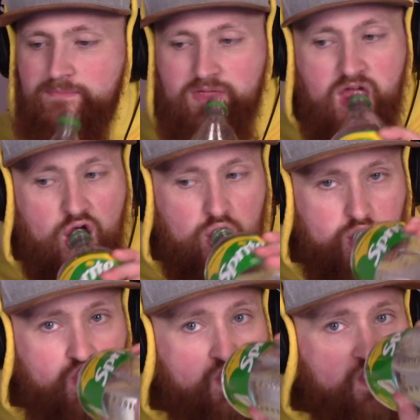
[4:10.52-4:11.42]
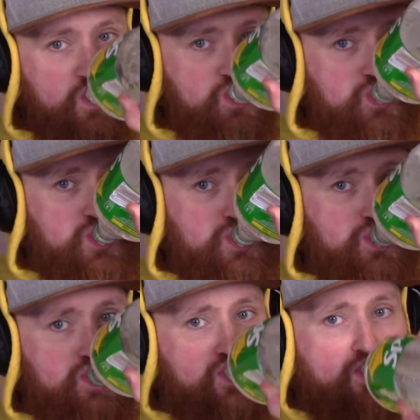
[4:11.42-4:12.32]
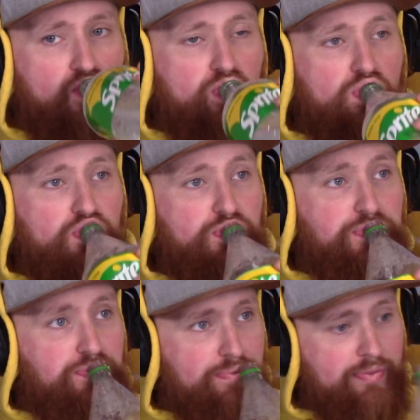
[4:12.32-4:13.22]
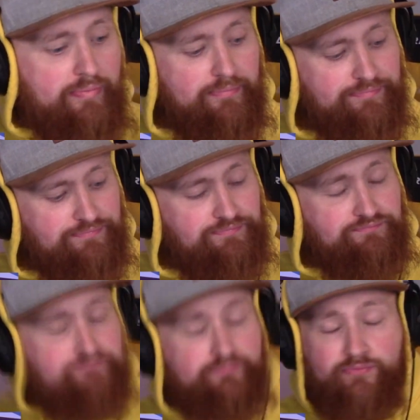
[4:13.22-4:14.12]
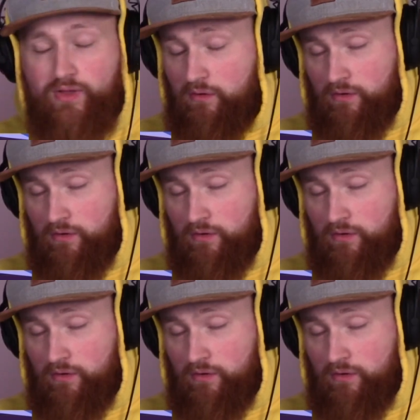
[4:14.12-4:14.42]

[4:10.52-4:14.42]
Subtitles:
I'm the one who's sorry. You were just worried about me and I lost my